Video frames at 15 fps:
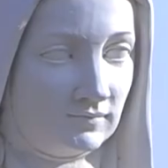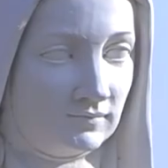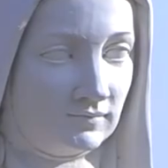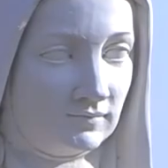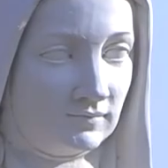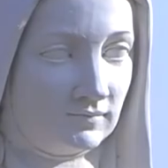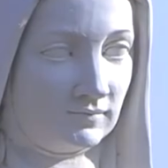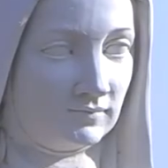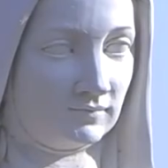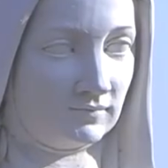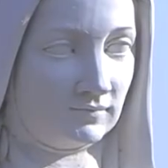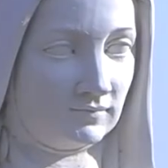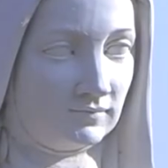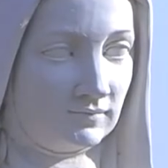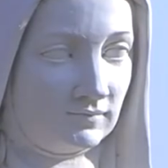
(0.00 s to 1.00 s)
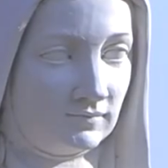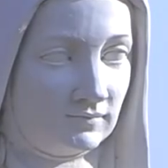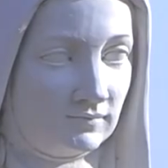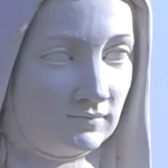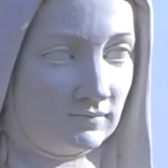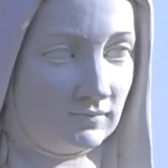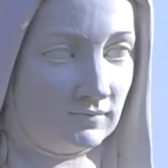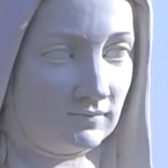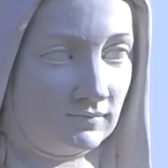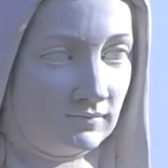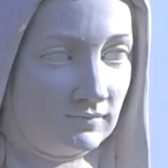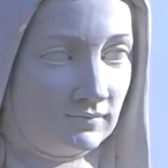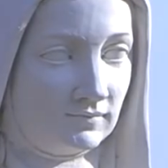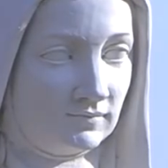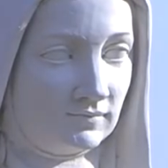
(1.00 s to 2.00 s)

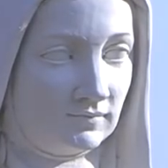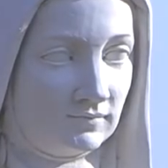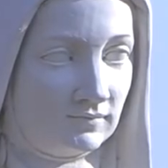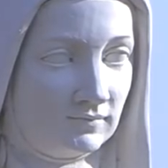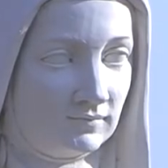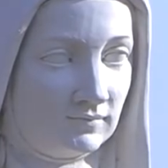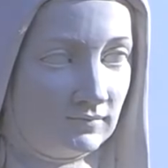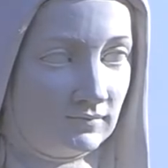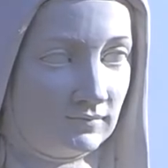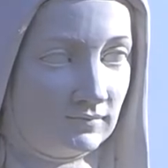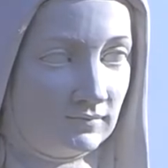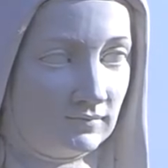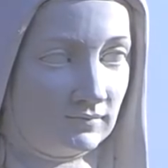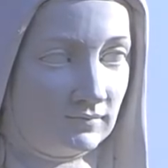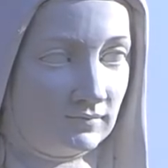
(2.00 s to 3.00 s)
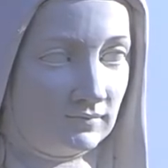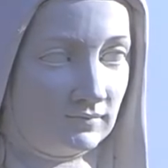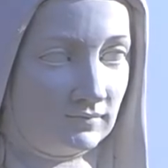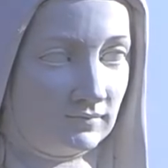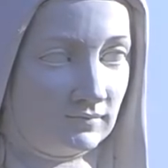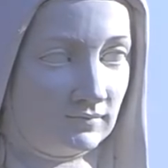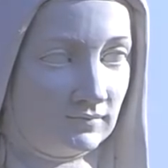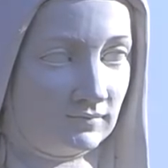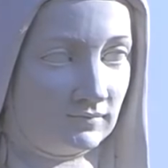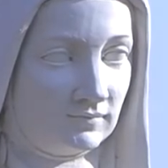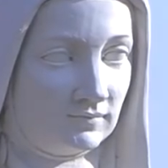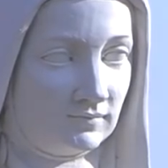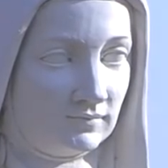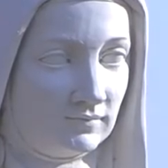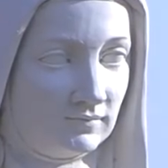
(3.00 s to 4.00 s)

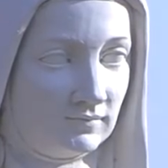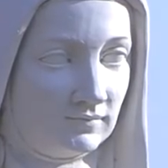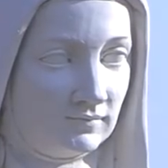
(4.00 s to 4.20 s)
No words are spoken by the person on screen.